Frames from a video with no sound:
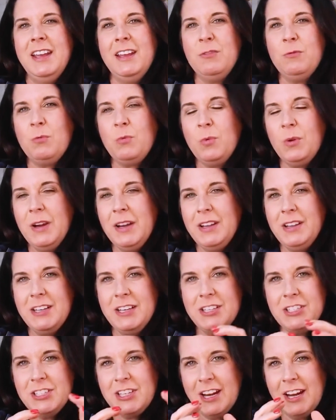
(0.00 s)
and
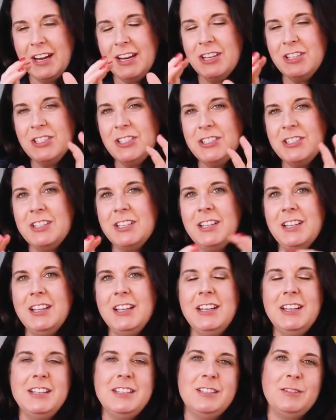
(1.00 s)
really changes the
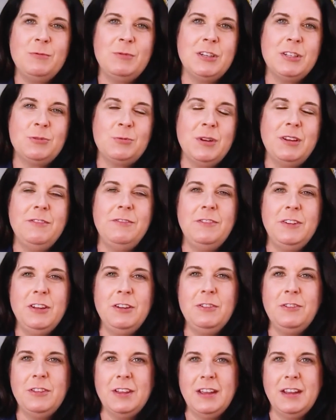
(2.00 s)
lens in which we
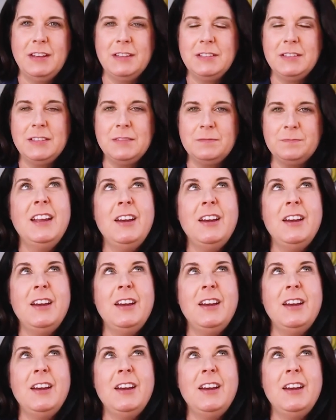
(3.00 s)
view things.